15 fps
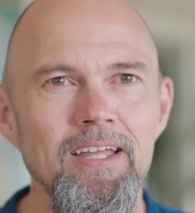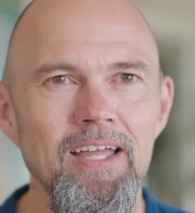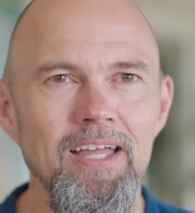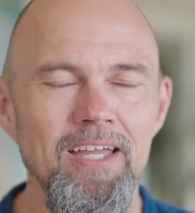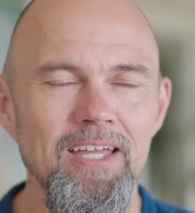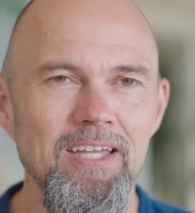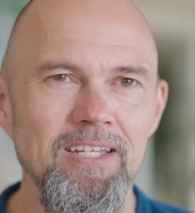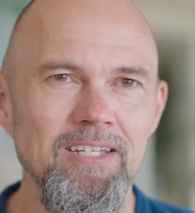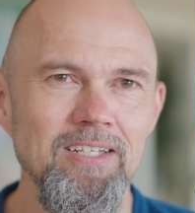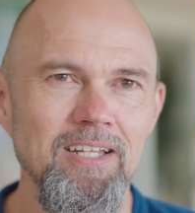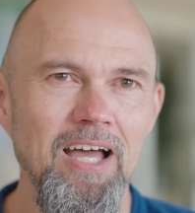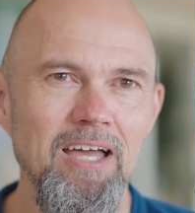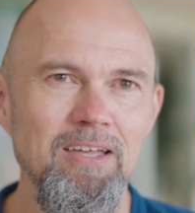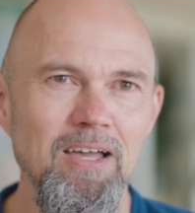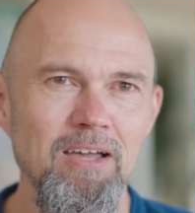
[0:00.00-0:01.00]
And
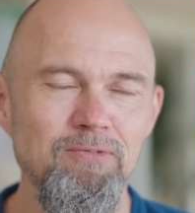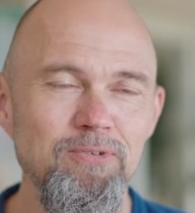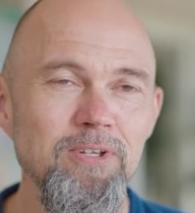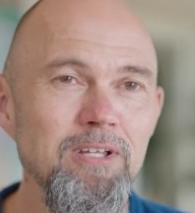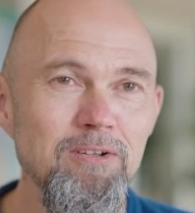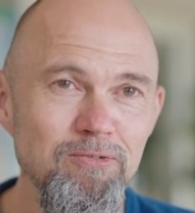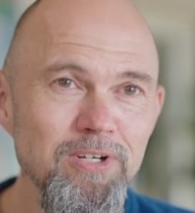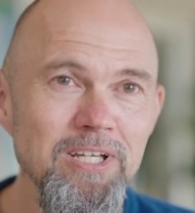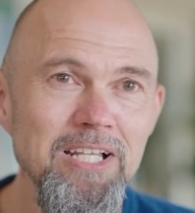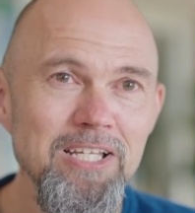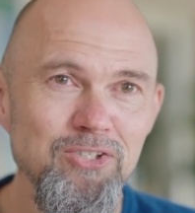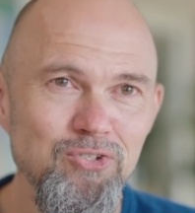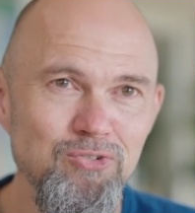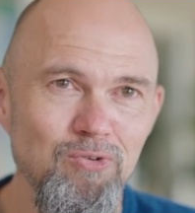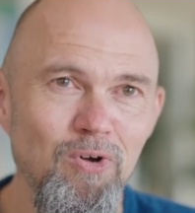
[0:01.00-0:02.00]
I feel
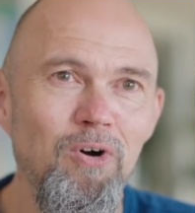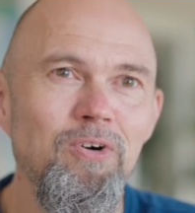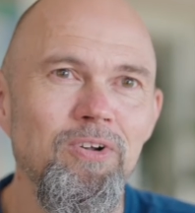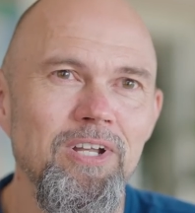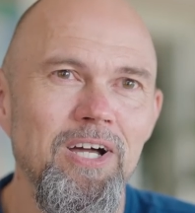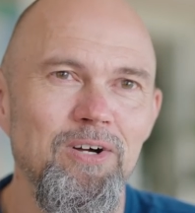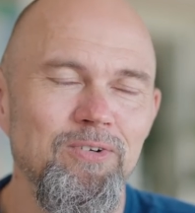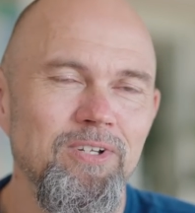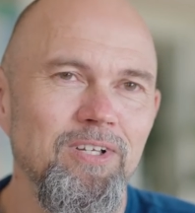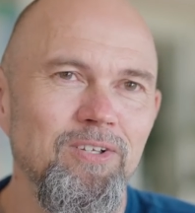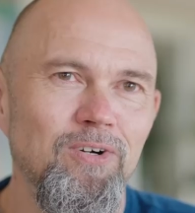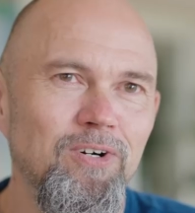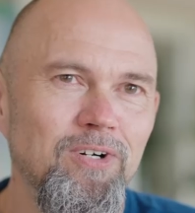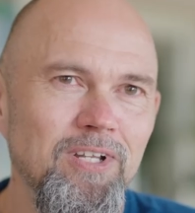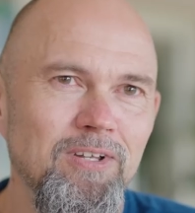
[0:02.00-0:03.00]
really strong now that
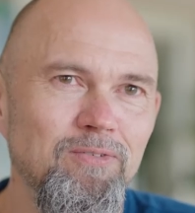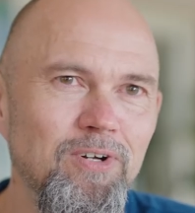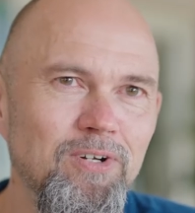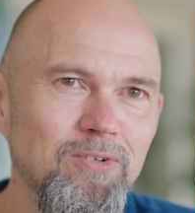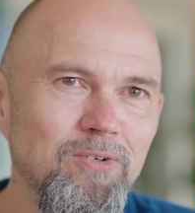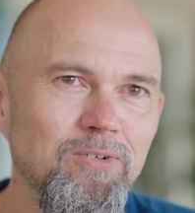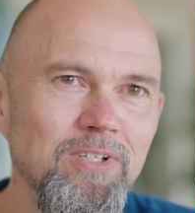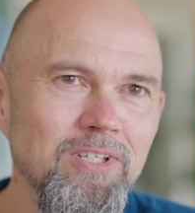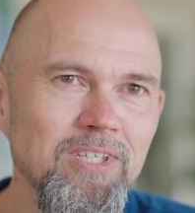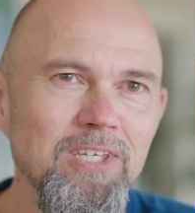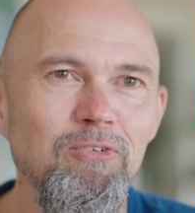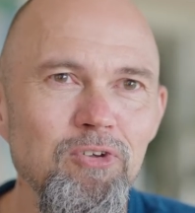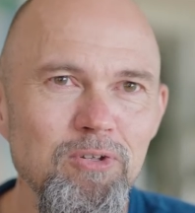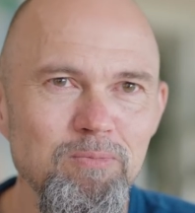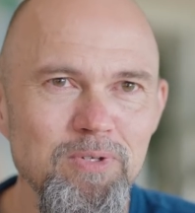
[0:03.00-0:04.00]
God have not only
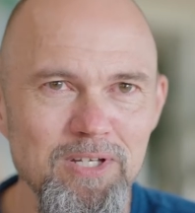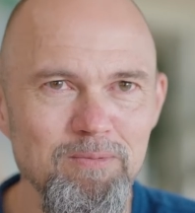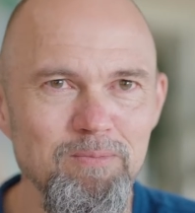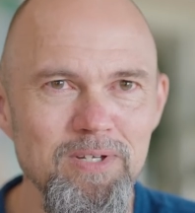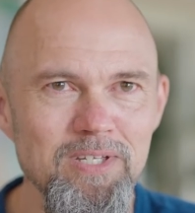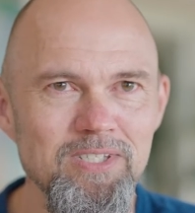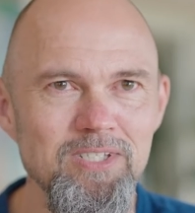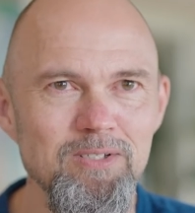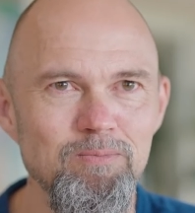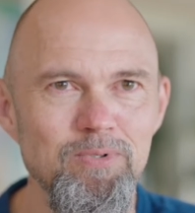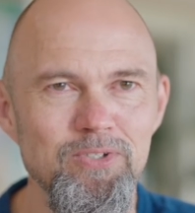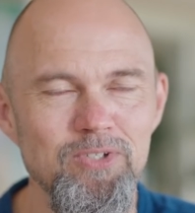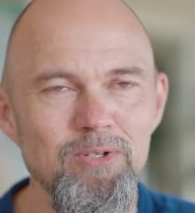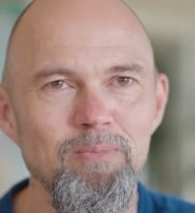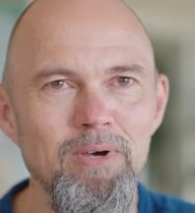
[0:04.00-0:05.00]
given me a message,
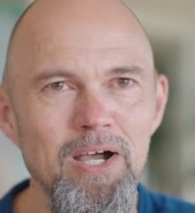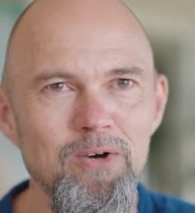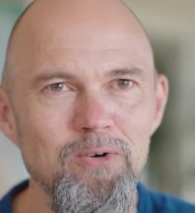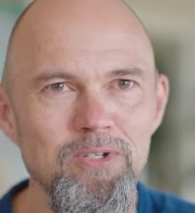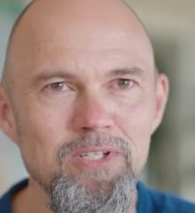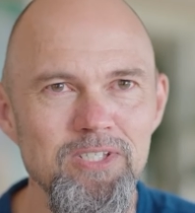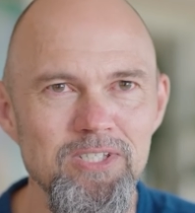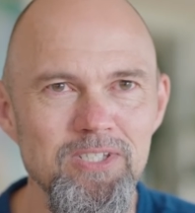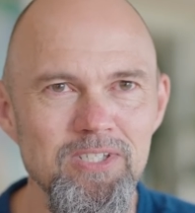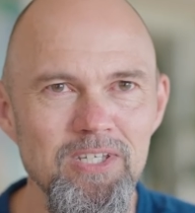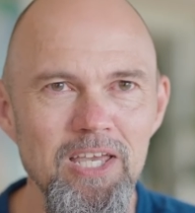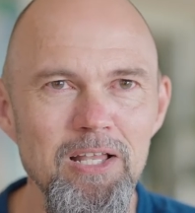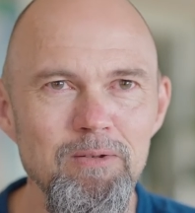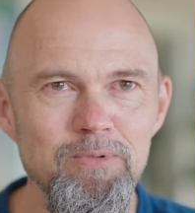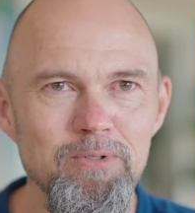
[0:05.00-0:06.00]
but somehow he's
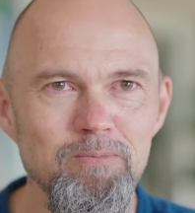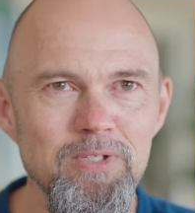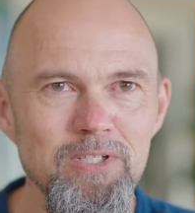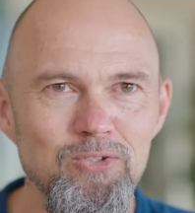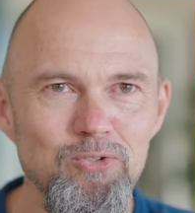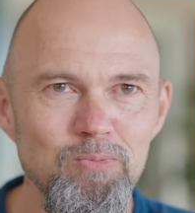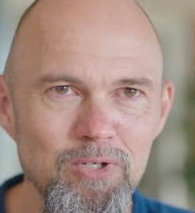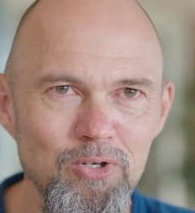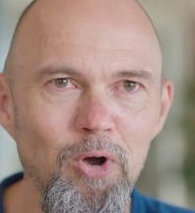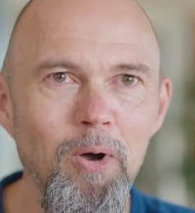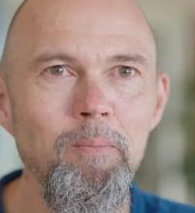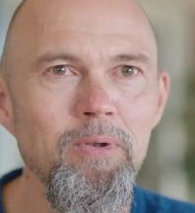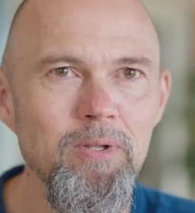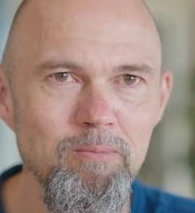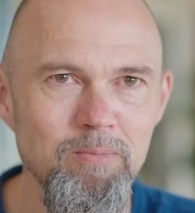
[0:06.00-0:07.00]
helping me to
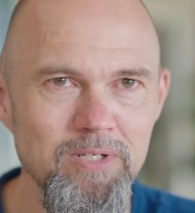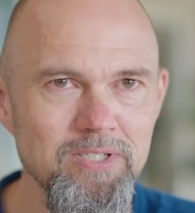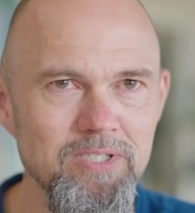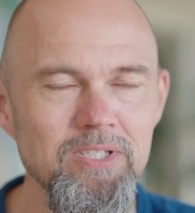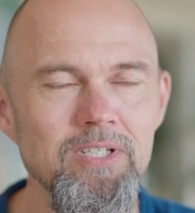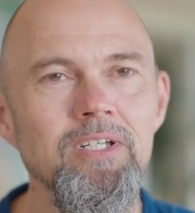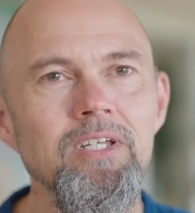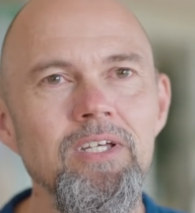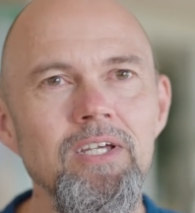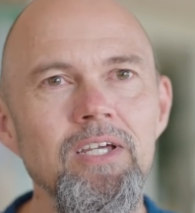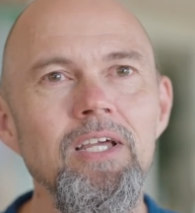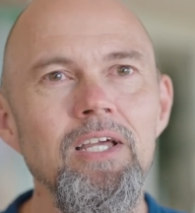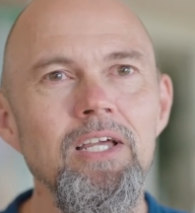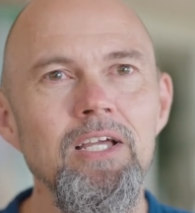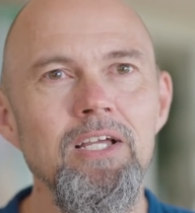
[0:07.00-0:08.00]
become the message,
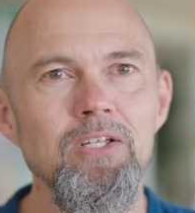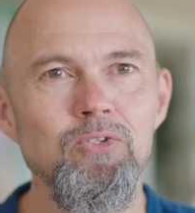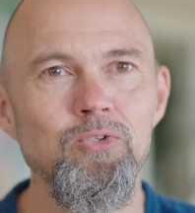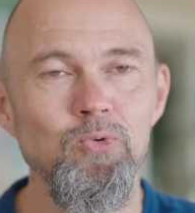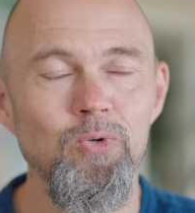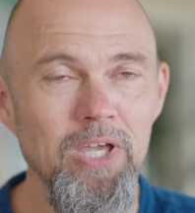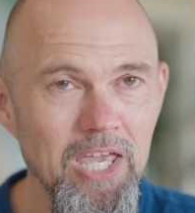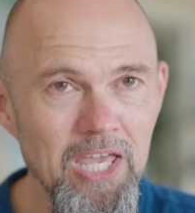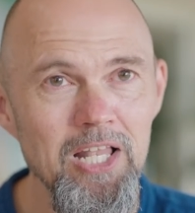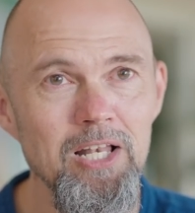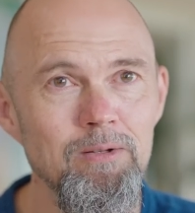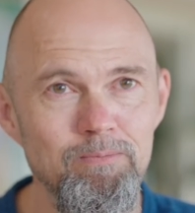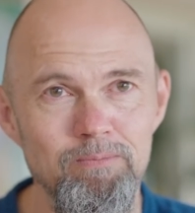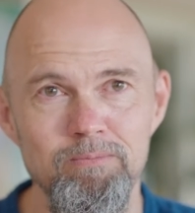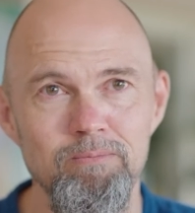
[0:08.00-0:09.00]
to
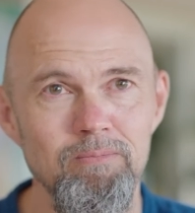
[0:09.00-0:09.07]
help